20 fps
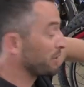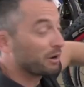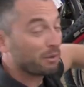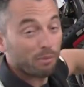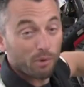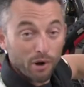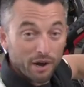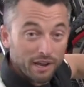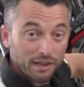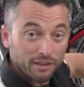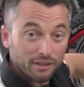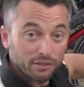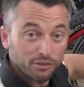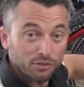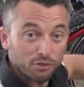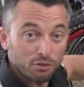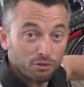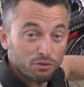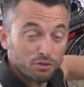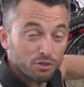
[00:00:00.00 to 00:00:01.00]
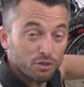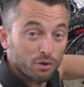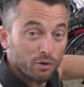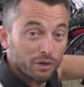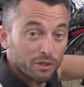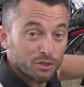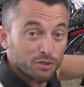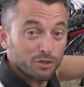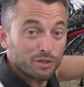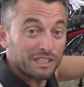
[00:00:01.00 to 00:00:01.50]
rear brake, so there's no
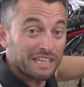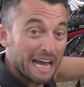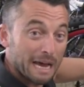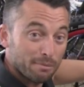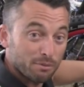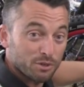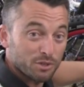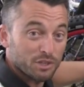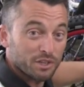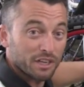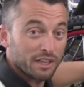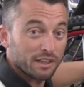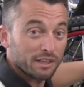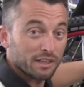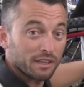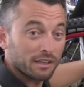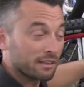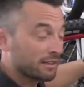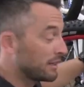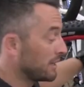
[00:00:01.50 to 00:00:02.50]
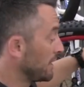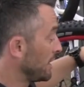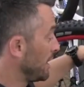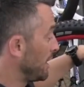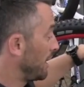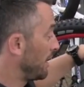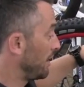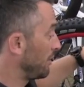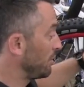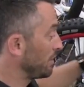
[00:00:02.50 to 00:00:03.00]
extra adapters or anything.
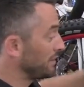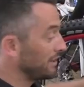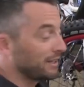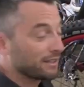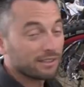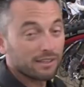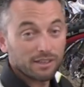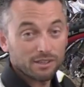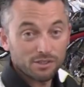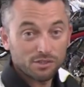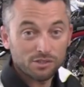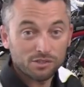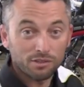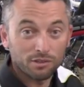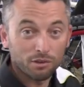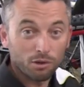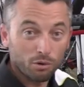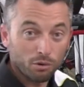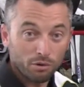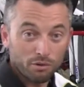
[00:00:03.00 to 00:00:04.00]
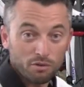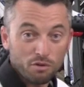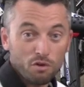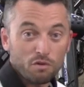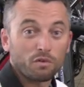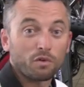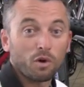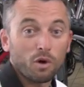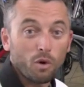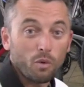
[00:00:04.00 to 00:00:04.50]
What that does is lower the
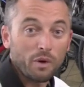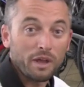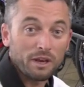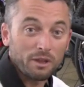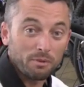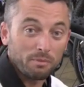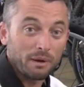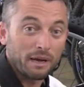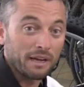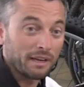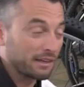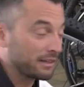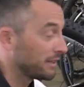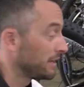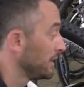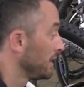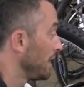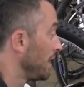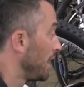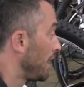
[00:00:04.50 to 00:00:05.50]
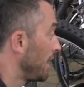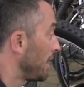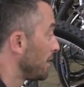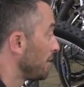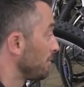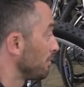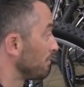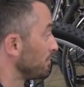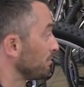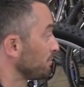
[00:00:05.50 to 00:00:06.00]
overall weight of the bike,
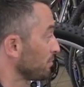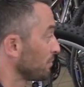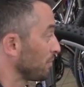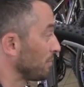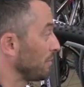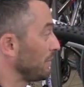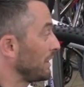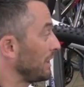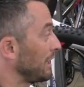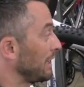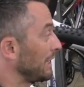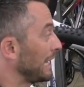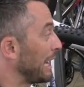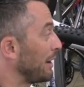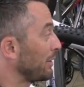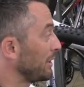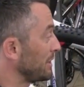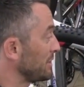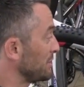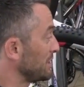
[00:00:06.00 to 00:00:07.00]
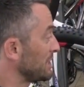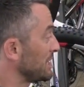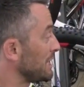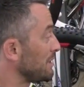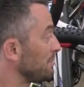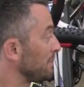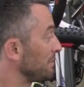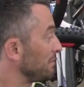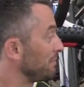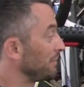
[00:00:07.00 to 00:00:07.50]
allowing us to
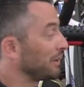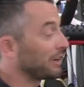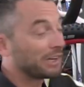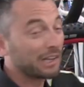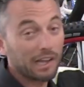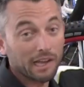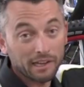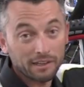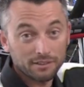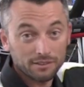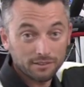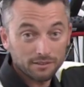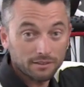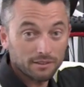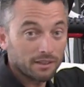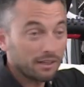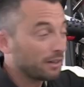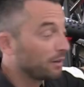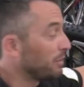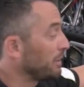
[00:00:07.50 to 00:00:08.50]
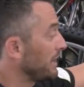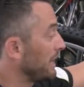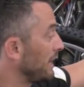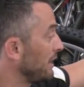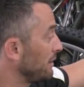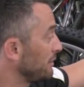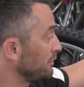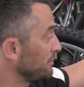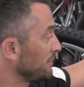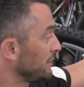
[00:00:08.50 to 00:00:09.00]
keep it very light. We
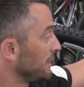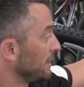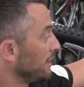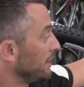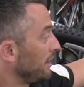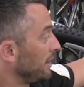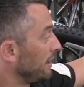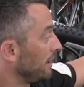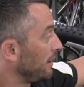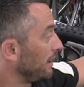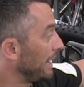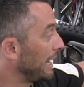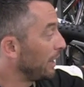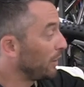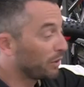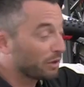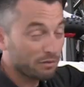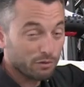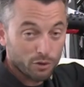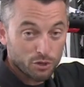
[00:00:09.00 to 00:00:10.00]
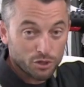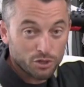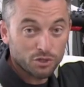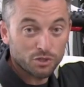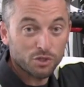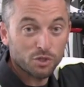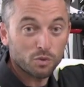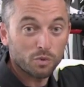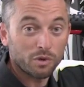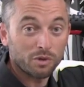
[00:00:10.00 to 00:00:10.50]
have alloy
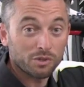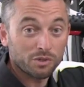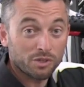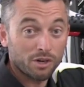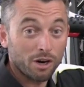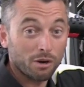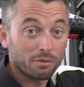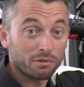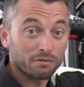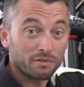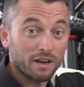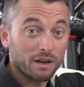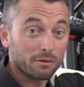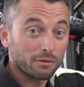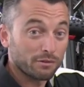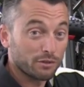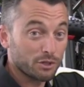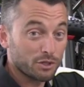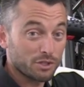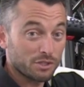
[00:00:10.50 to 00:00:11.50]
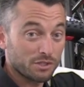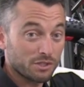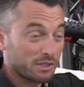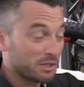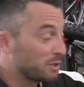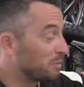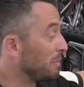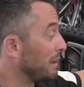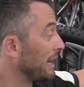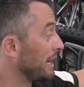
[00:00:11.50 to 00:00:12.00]
versions as well as carbon fiber versions of
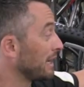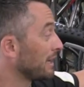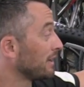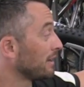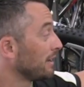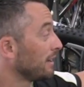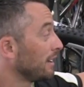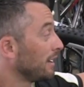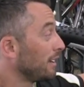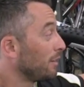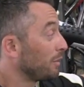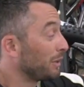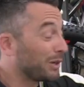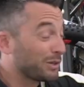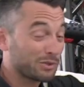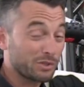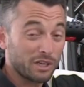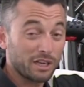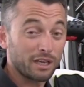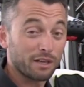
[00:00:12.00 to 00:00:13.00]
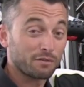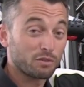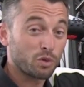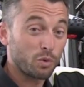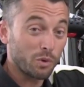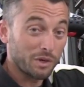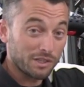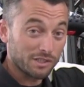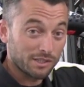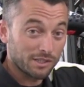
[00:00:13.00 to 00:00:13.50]
this bike. We also have
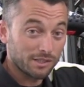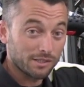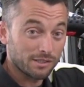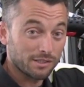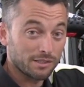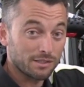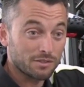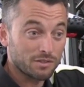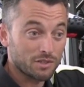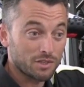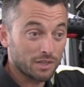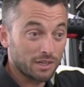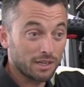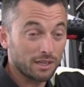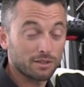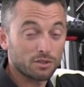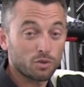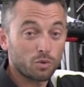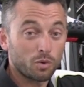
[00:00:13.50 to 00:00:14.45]
26 inch and